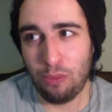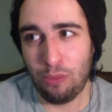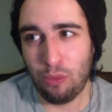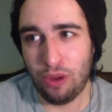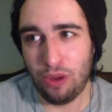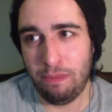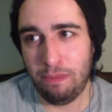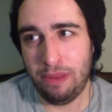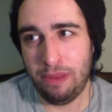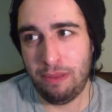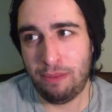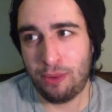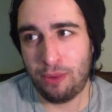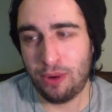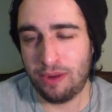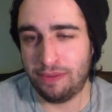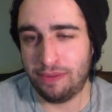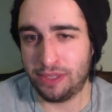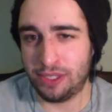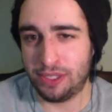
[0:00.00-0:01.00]
would have been
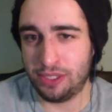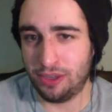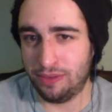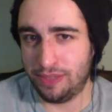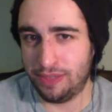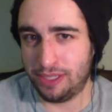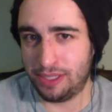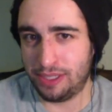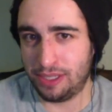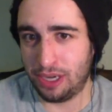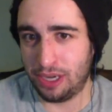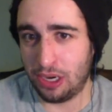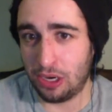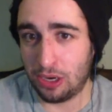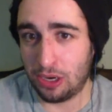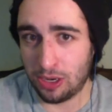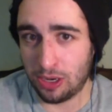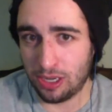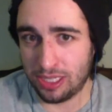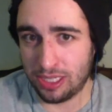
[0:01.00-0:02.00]
more of a service to
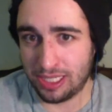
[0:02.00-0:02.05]
her